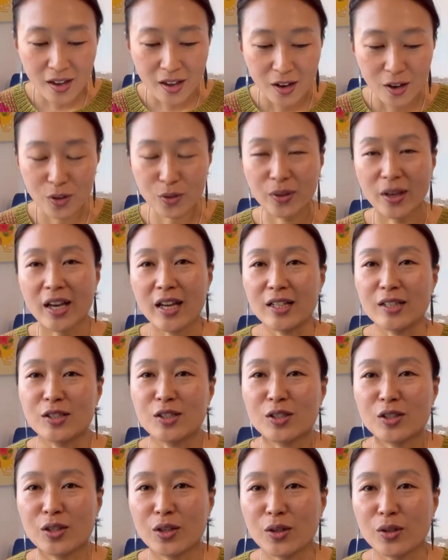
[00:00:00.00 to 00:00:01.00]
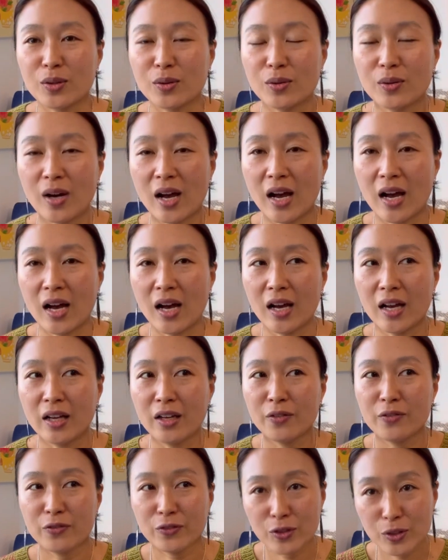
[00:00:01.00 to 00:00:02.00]
Okay, so
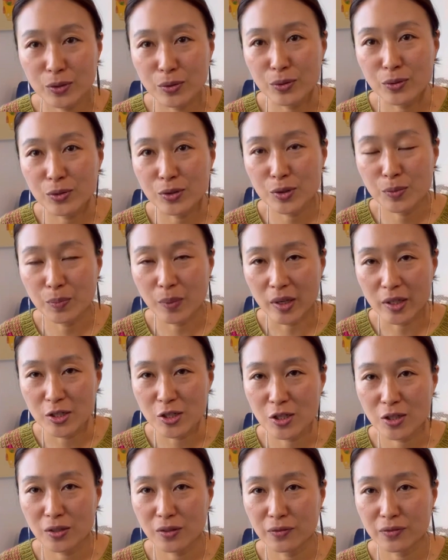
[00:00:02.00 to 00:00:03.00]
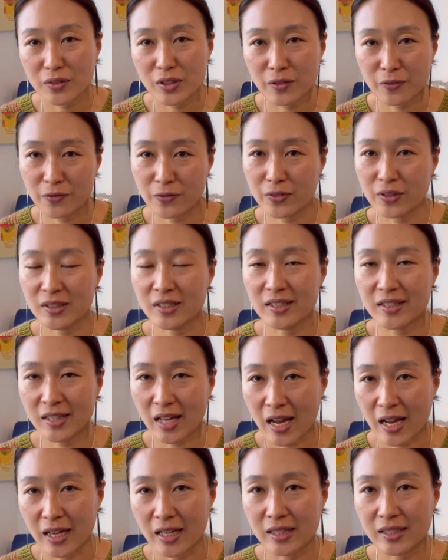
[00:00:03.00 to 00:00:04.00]
I've used a bunch of different
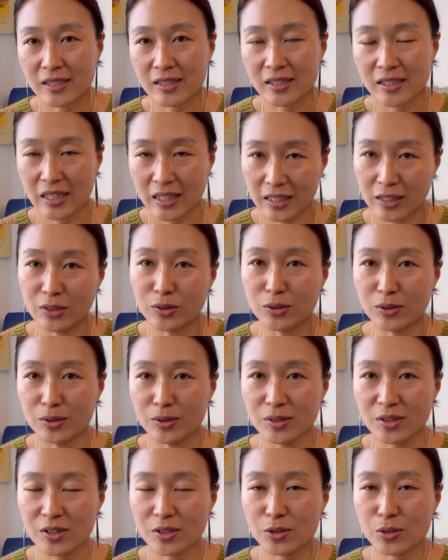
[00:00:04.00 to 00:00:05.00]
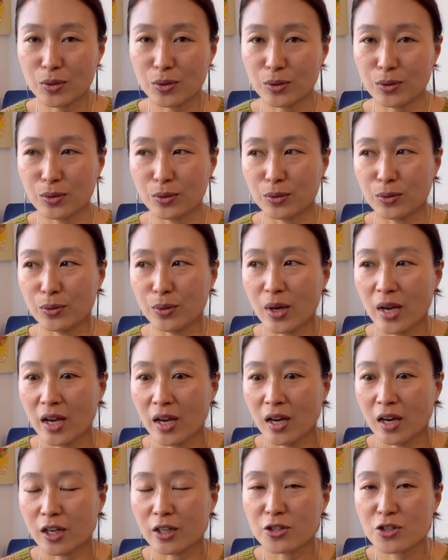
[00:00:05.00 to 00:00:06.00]
size needles to
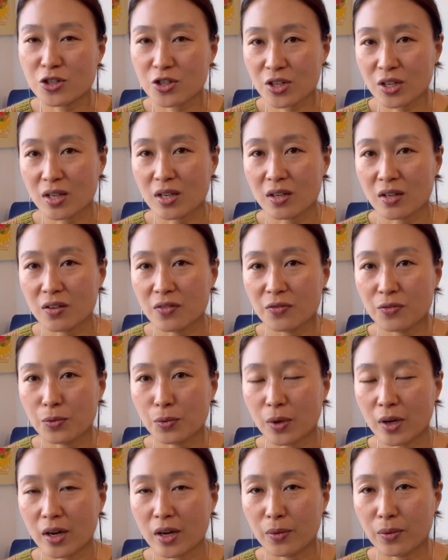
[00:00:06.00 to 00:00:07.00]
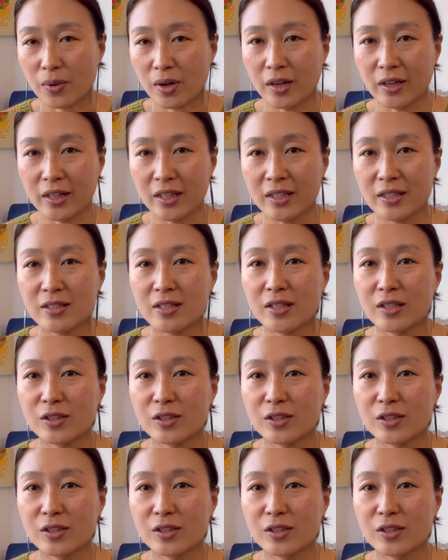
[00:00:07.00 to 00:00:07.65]
achieve what I wanted.